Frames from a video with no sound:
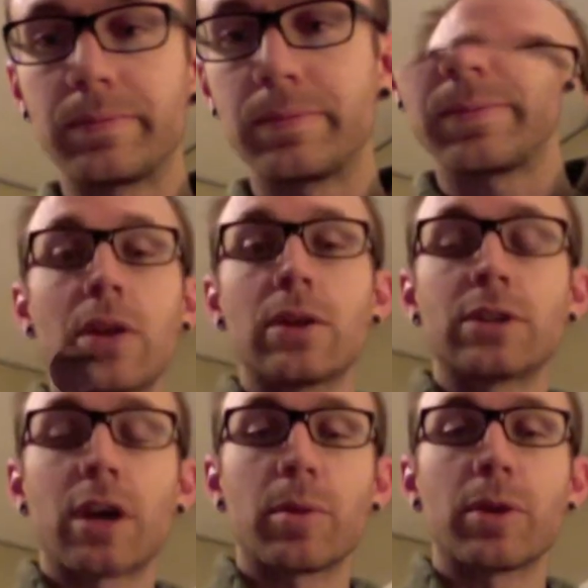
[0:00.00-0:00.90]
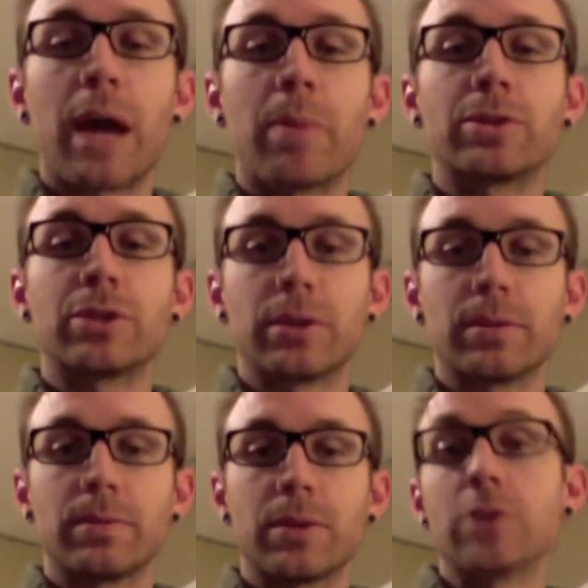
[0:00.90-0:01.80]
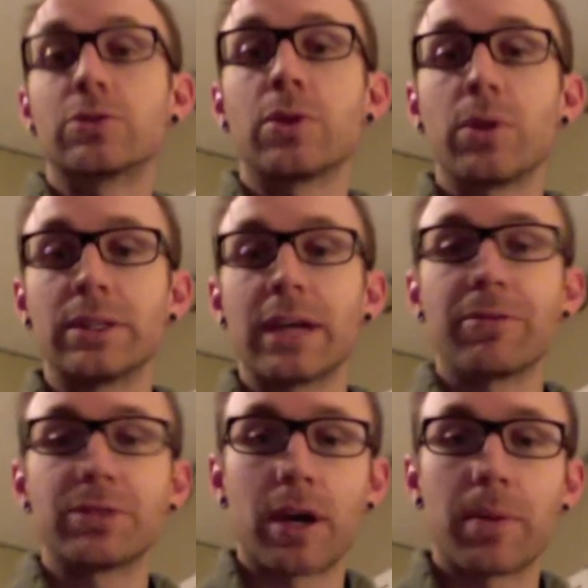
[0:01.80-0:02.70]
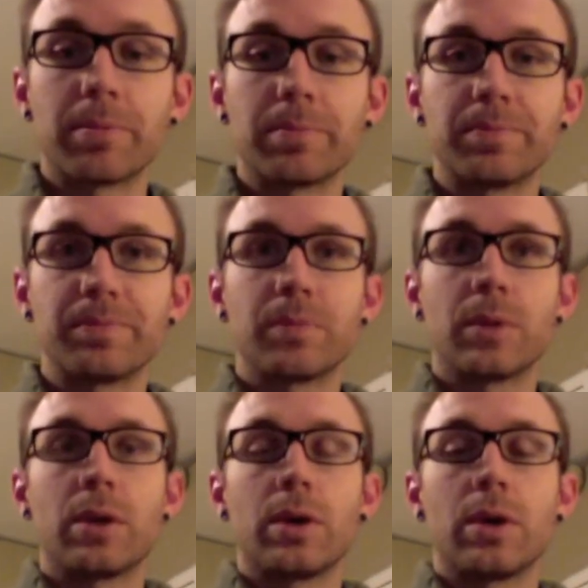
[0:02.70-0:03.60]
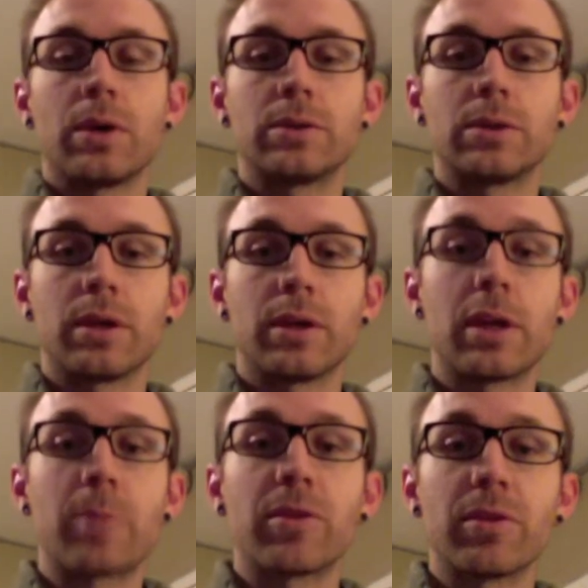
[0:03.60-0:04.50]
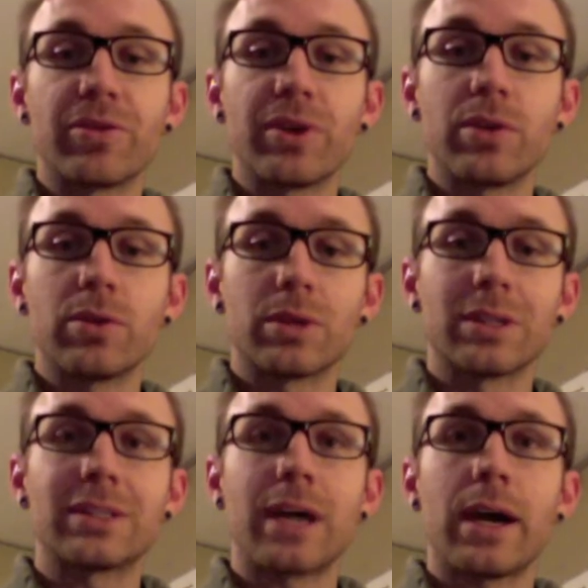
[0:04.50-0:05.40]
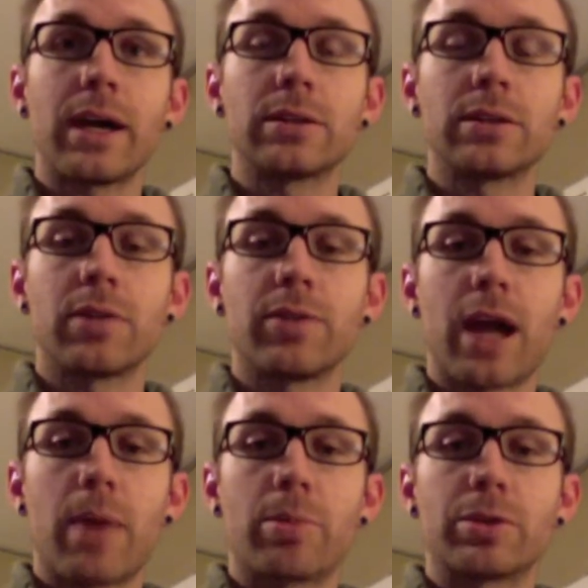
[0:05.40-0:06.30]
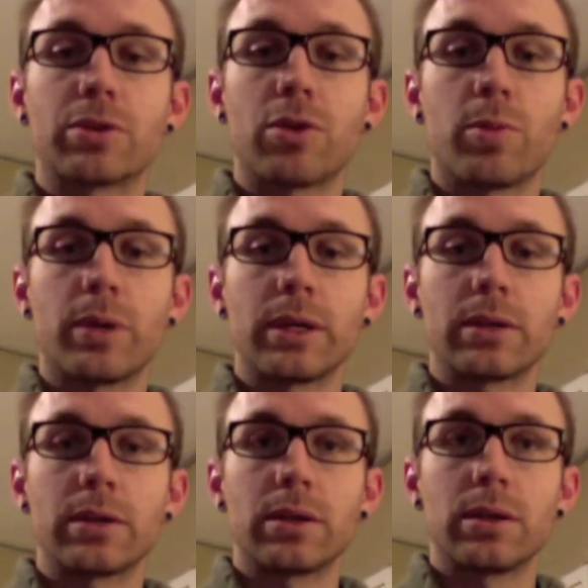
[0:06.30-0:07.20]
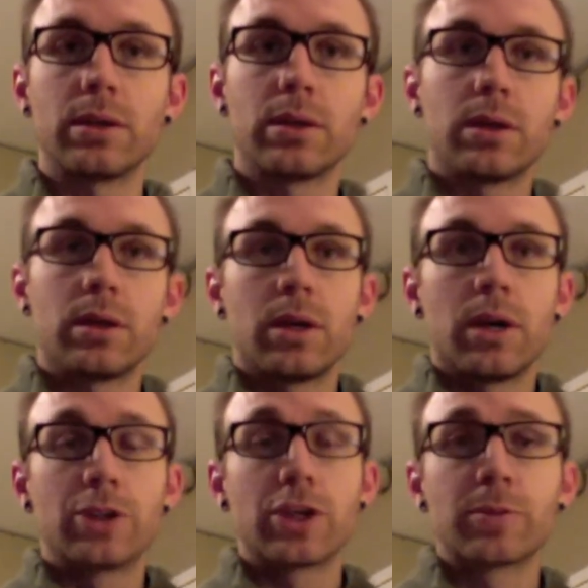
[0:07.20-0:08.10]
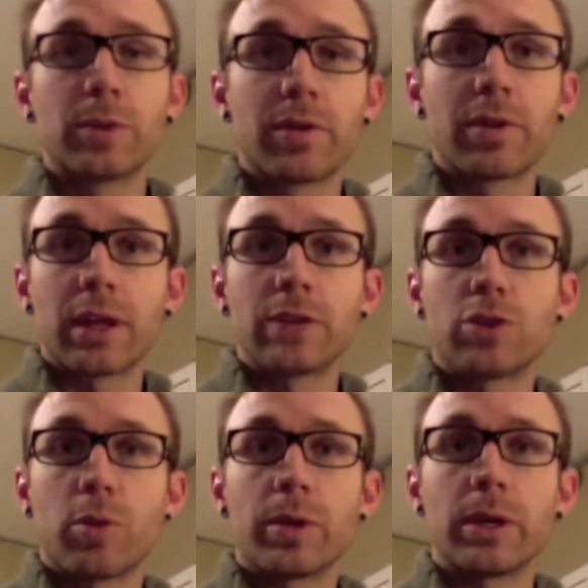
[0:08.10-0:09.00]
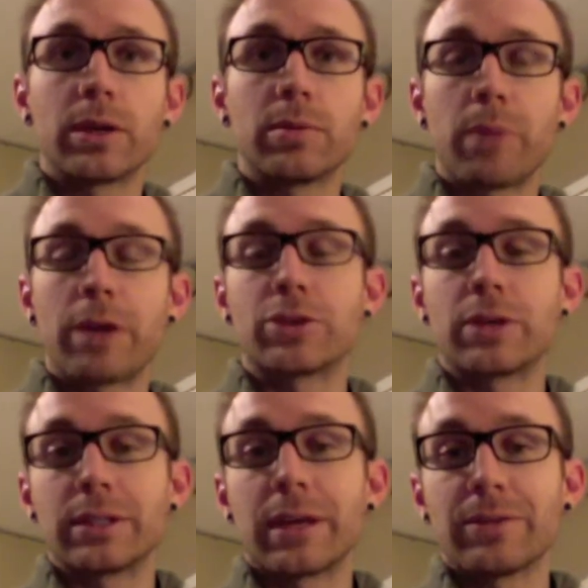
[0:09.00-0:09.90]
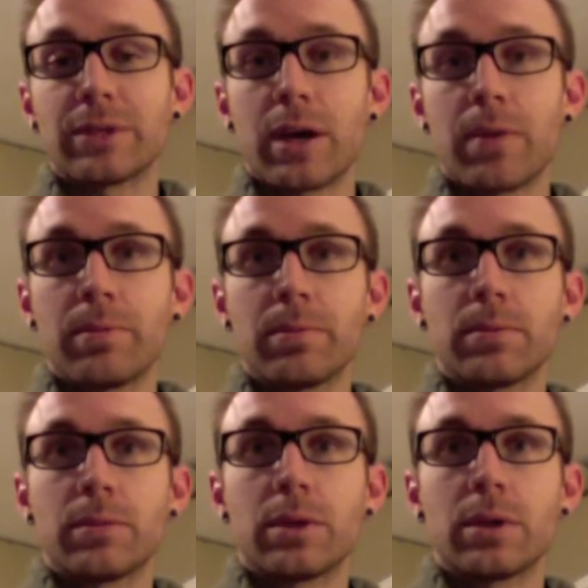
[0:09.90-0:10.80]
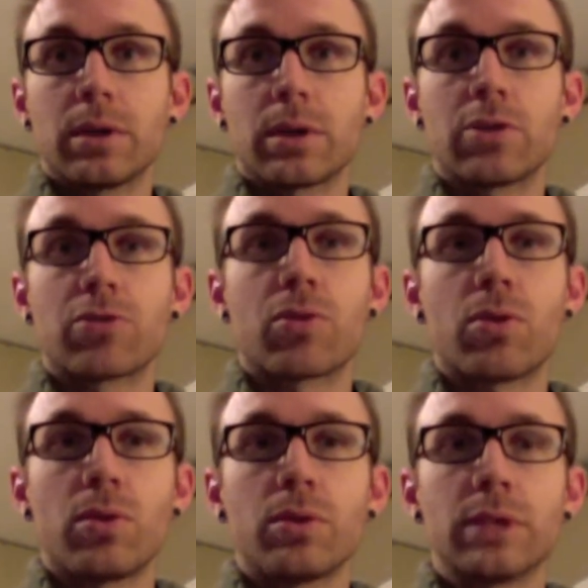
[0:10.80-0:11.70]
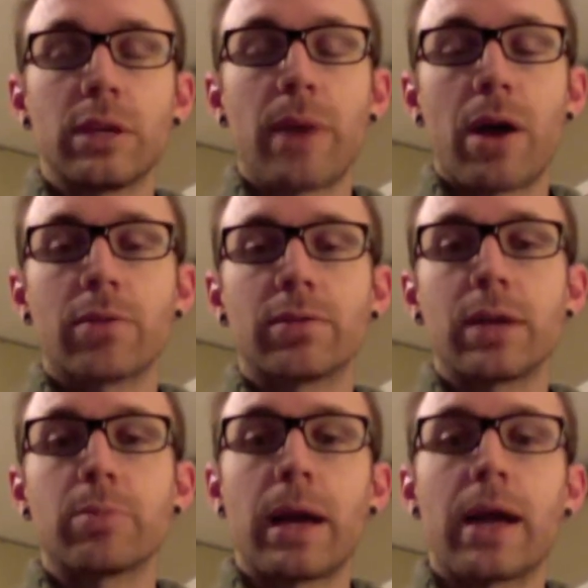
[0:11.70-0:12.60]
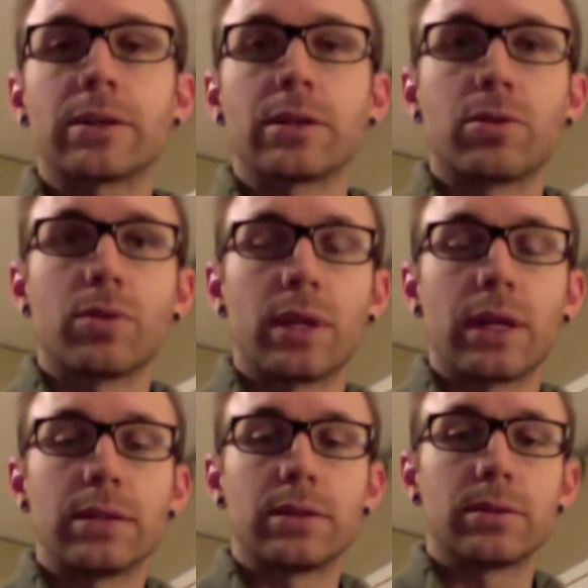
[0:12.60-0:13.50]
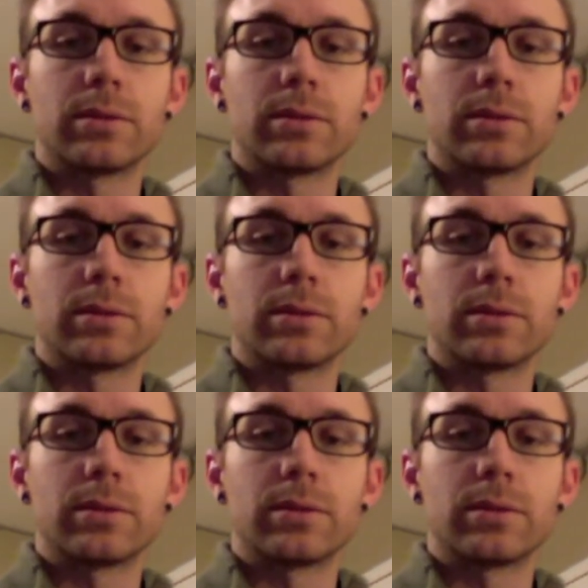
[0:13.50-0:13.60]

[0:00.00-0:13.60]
Now let's talk about aperture, also known as f-stop. It's the depth of the field, the size of the aperture opening. Adjustment of the lens opening, measured as f-stop, controls the amount of light passing through the lens.